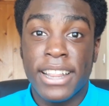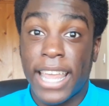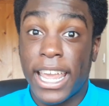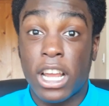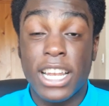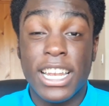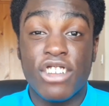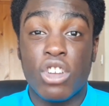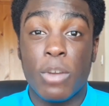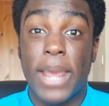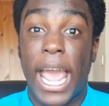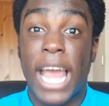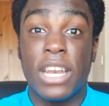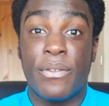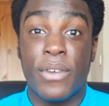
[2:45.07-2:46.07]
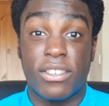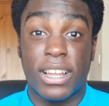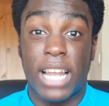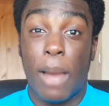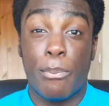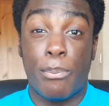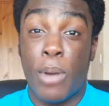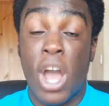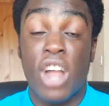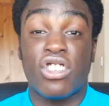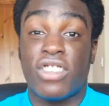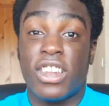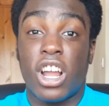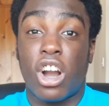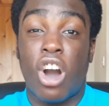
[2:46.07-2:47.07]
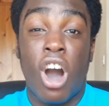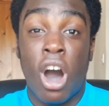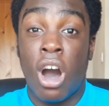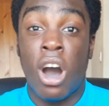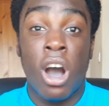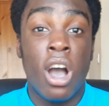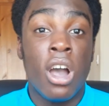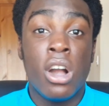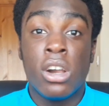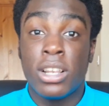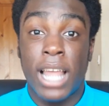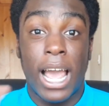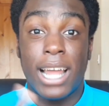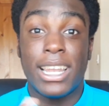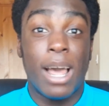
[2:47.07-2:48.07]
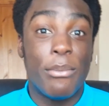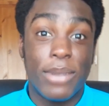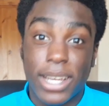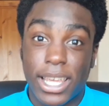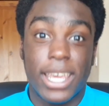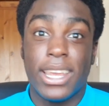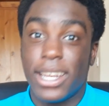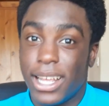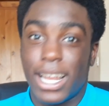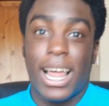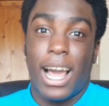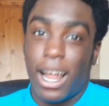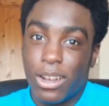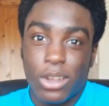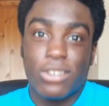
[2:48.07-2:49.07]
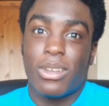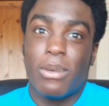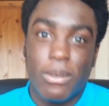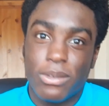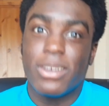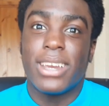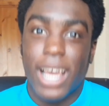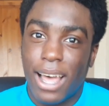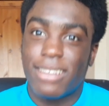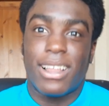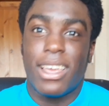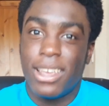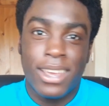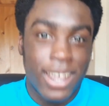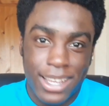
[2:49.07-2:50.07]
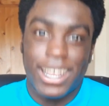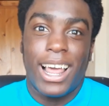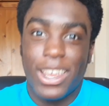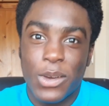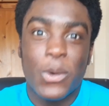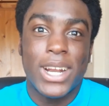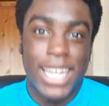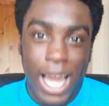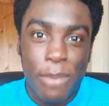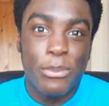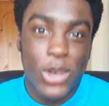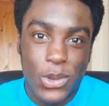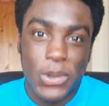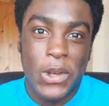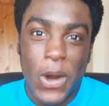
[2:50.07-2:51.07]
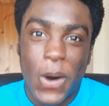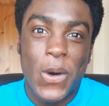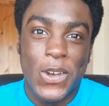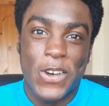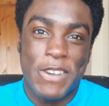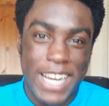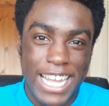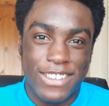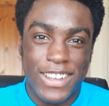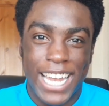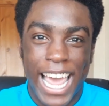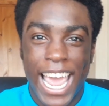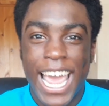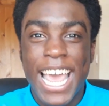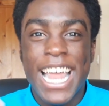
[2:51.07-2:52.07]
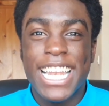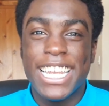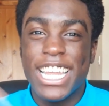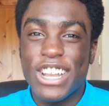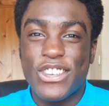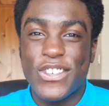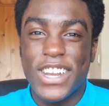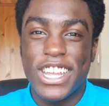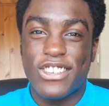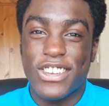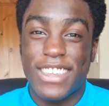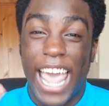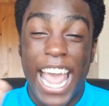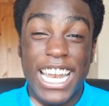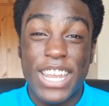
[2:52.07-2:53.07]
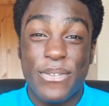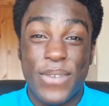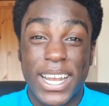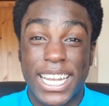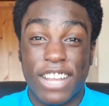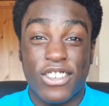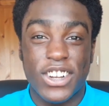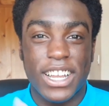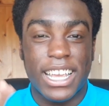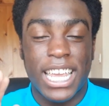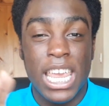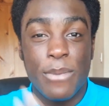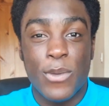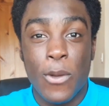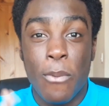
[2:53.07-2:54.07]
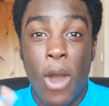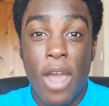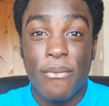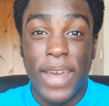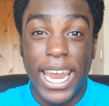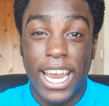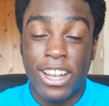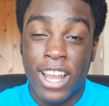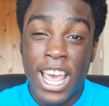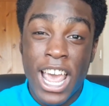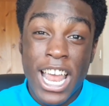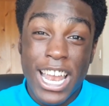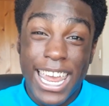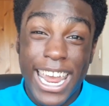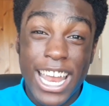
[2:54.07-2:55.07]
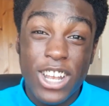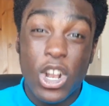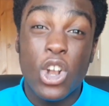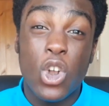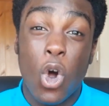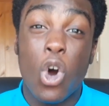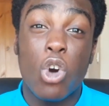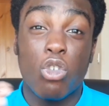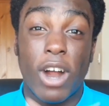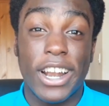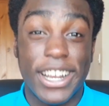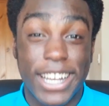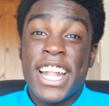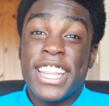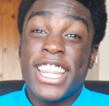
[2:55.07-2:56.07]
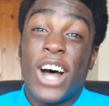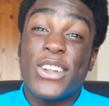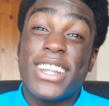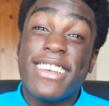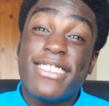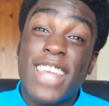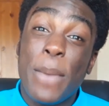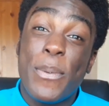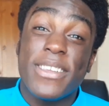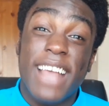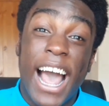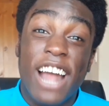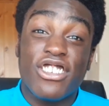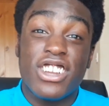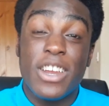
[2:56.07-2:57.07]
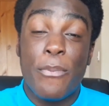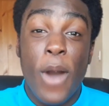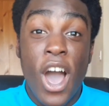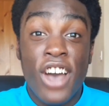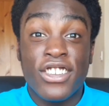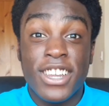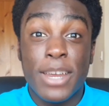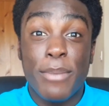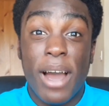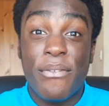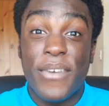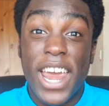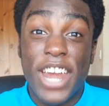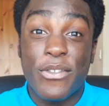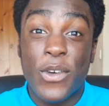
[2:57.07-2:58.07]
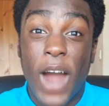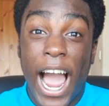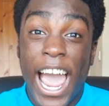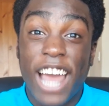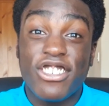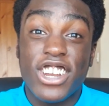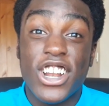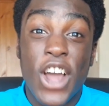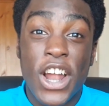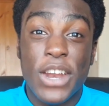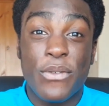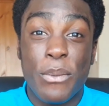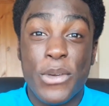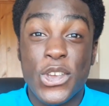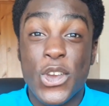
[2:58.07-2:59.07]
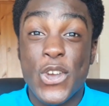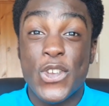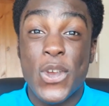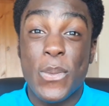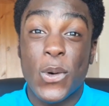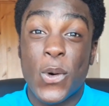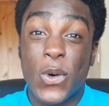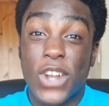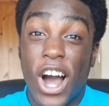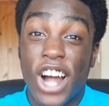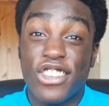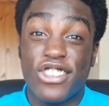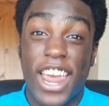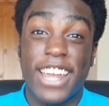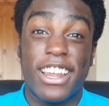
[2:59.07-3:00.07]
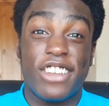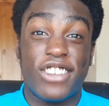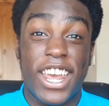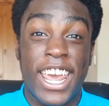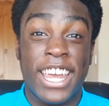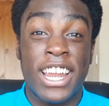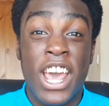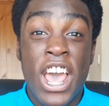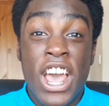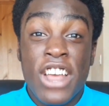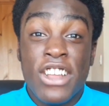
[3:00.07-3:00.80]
They can literally be anything, to like purchasing a car, like a Lamborghini. Like, I know some of you guys like, yeah, you want Lambos when you're older, innit? So like, literally just anything that's gonna keep you motivated in the long run. Now this tip is actually personally my favourite. I actually learned it from a YouTuber called Andre the Jade.